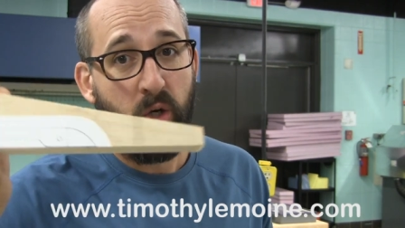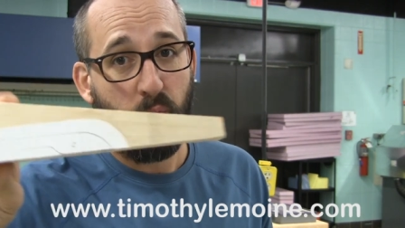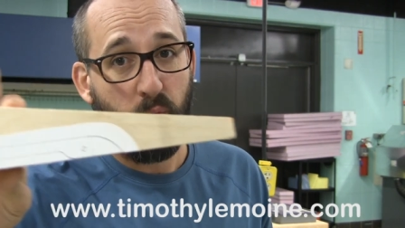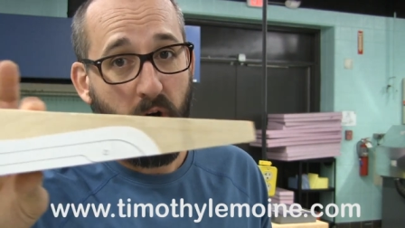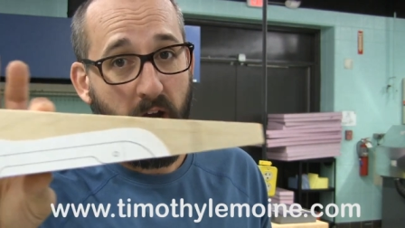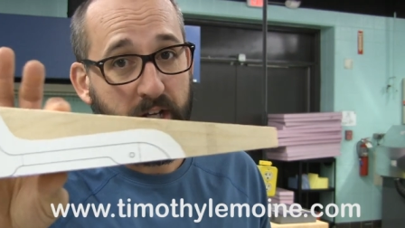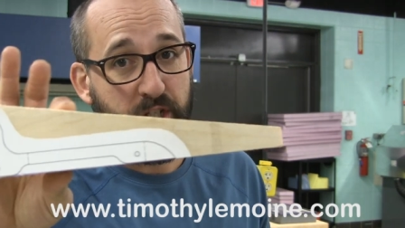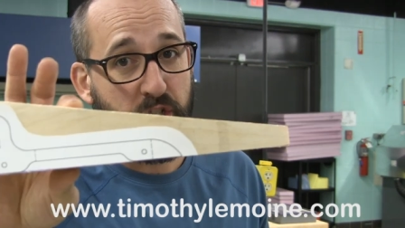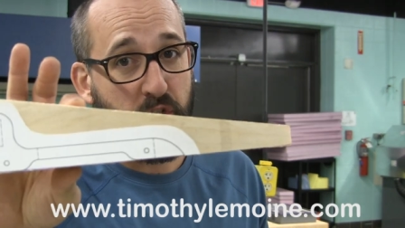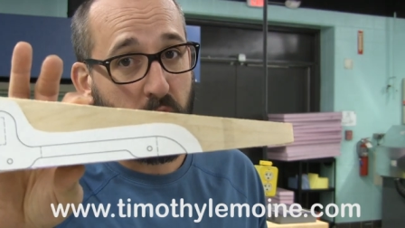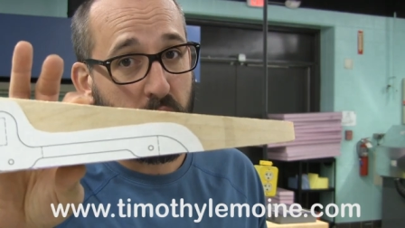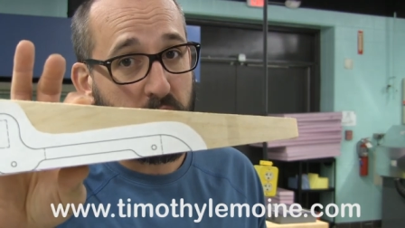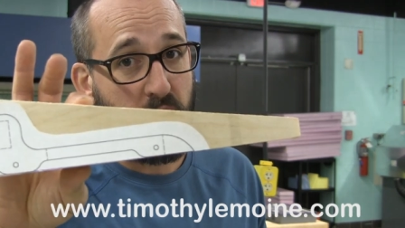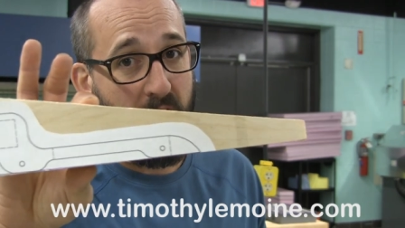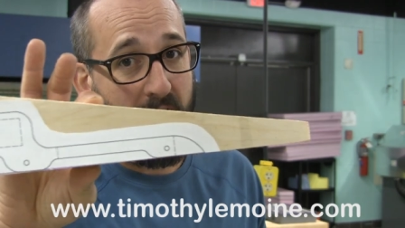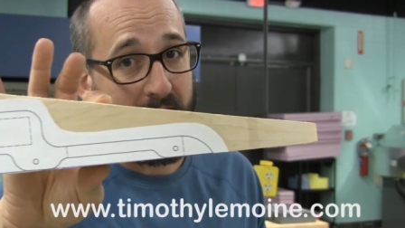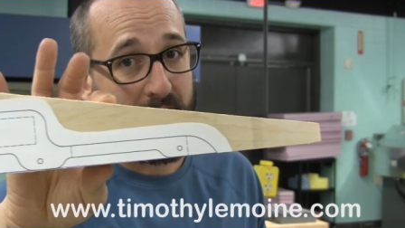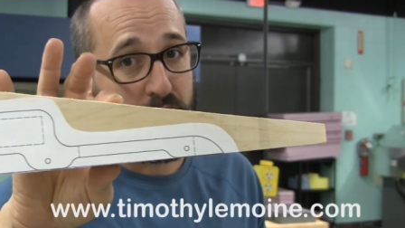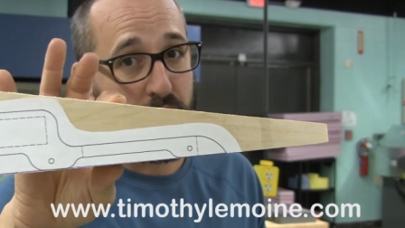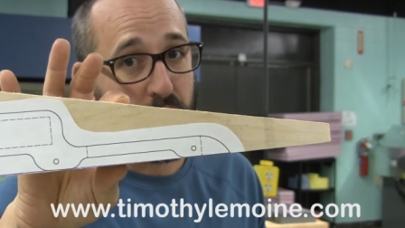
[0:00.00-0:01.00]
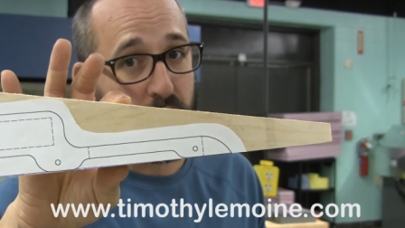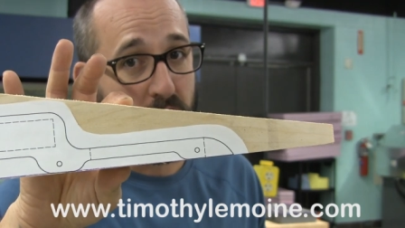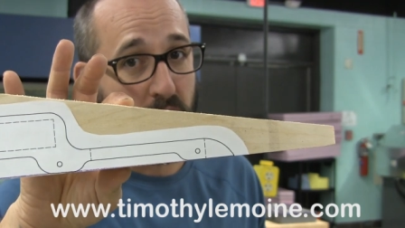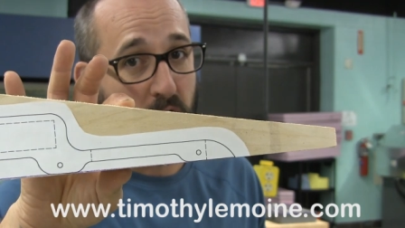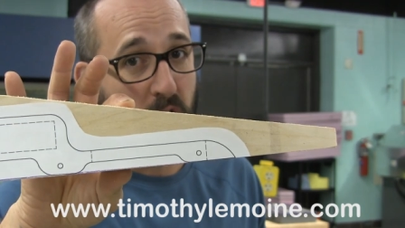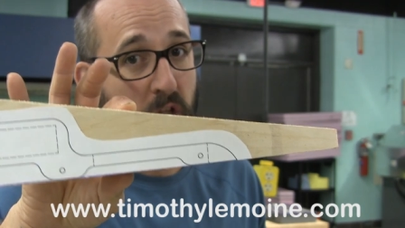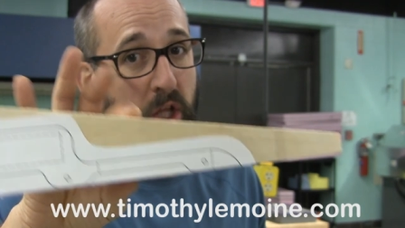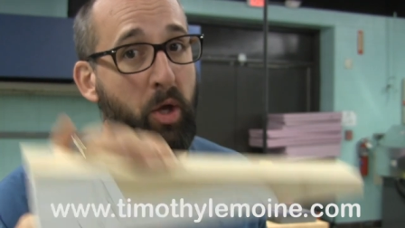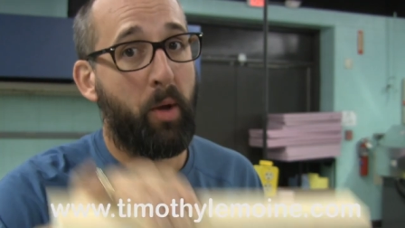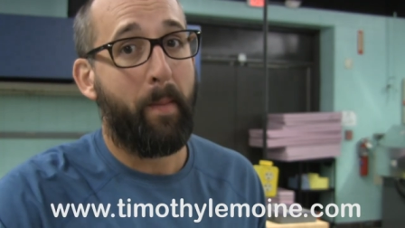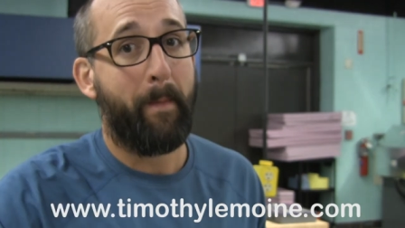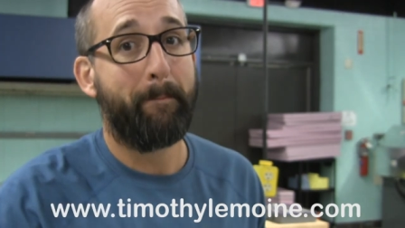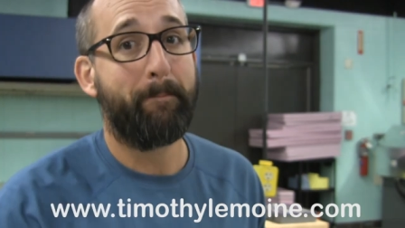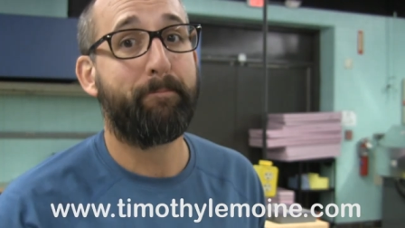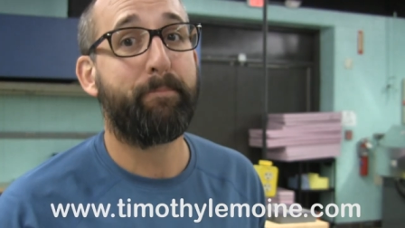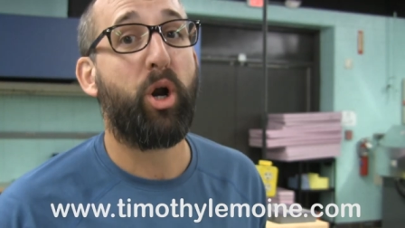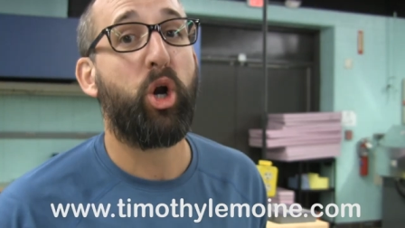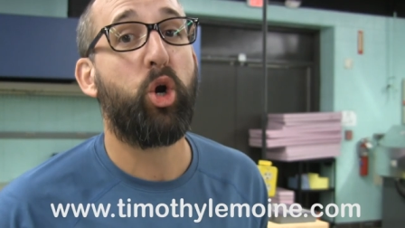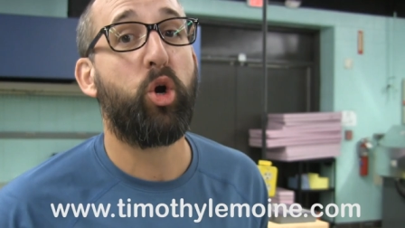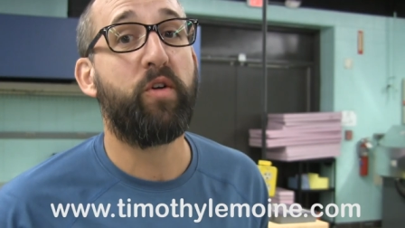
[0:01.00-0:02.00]
where I show you how to drill
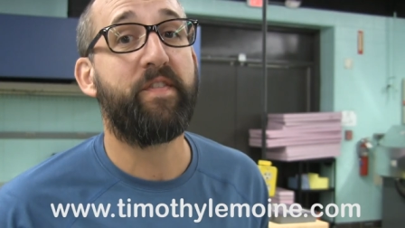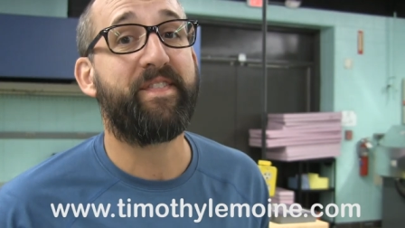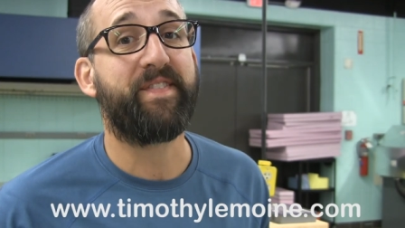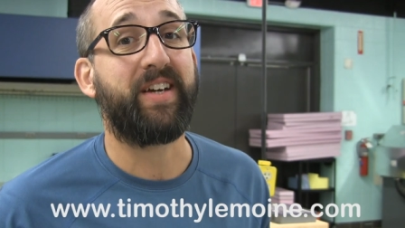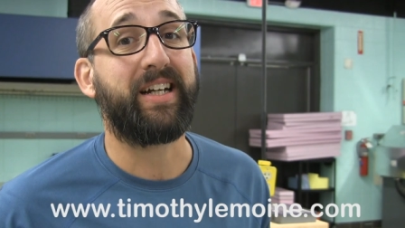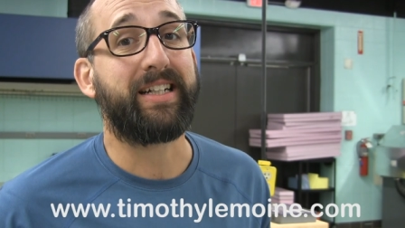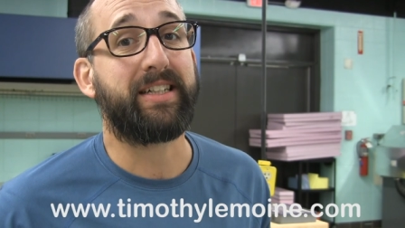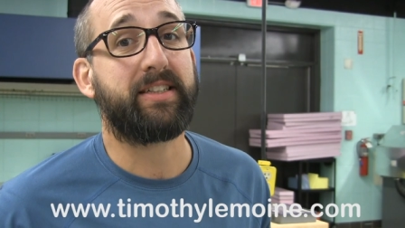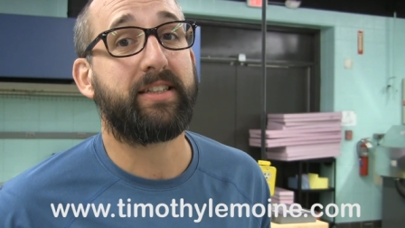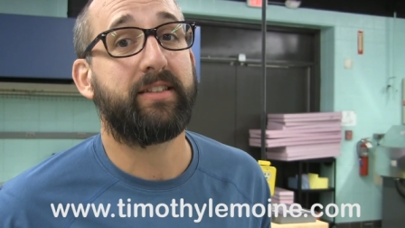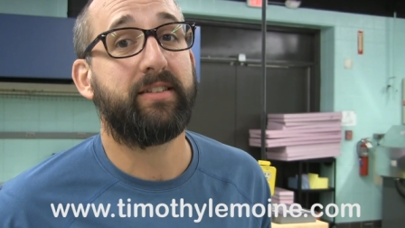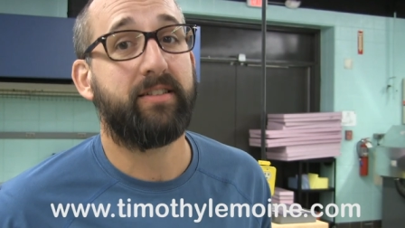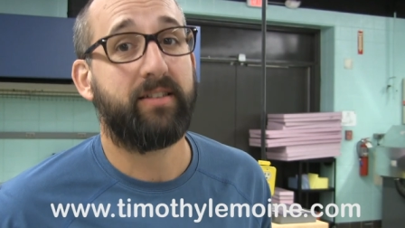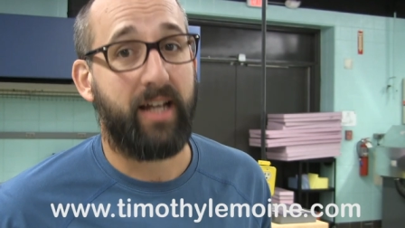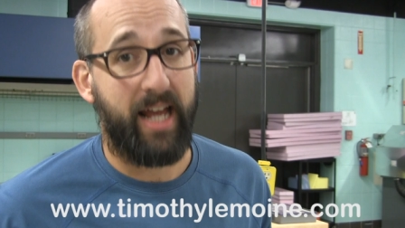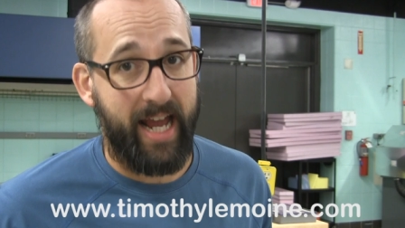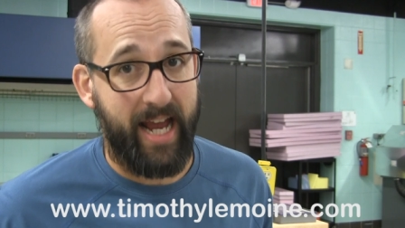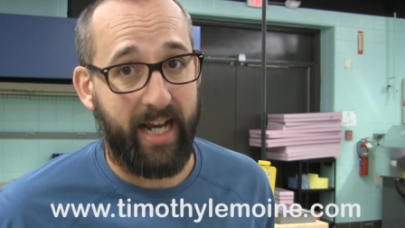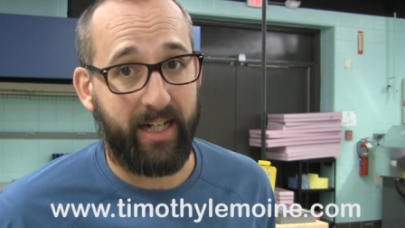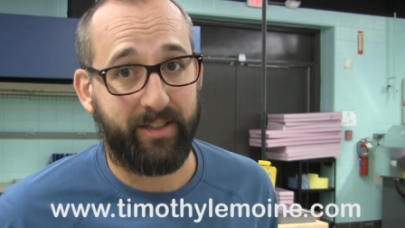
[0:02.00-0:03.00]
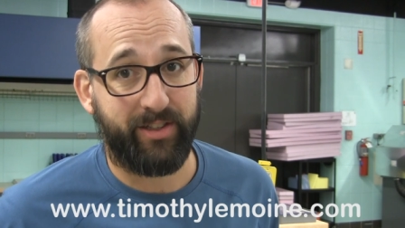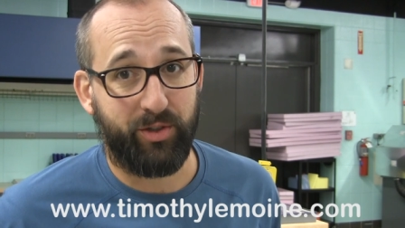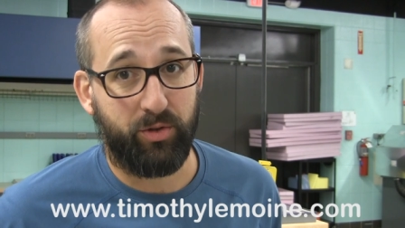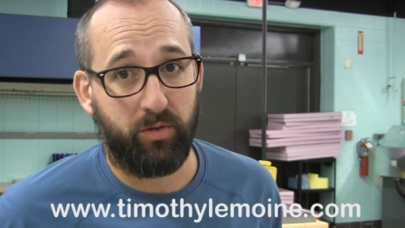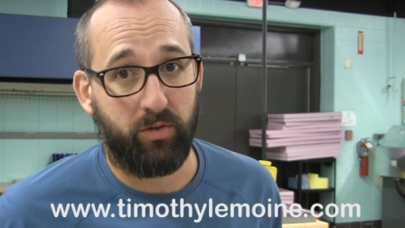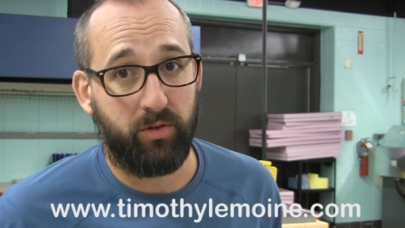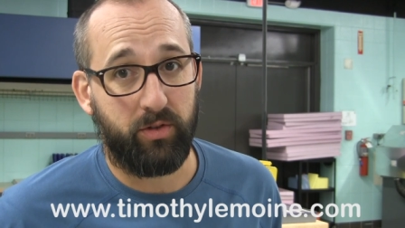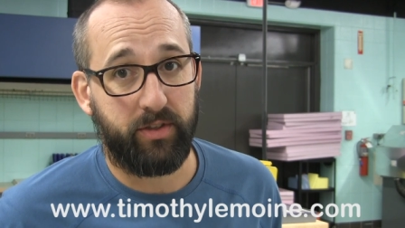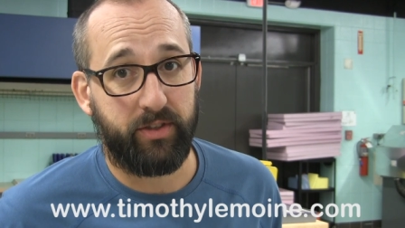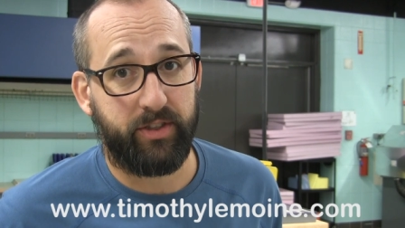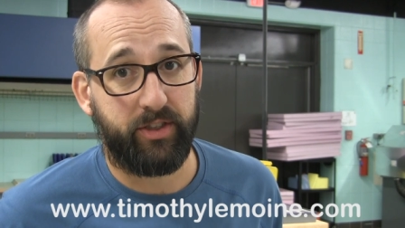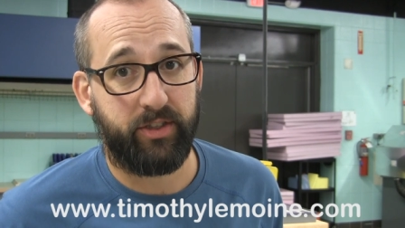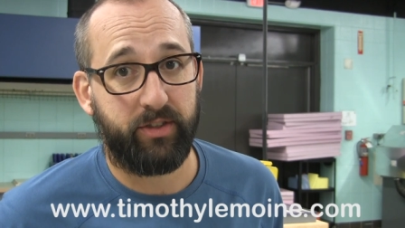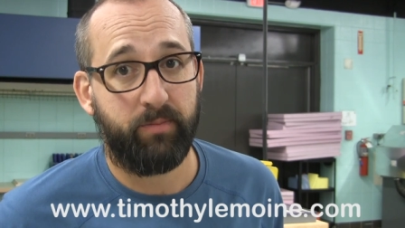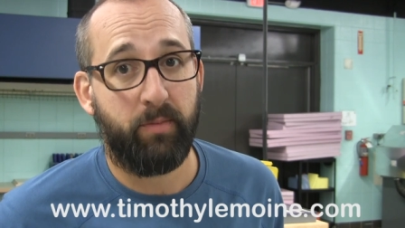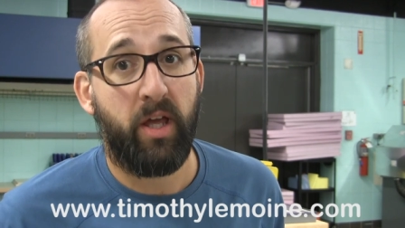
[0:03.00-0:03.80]
perfect axle holes.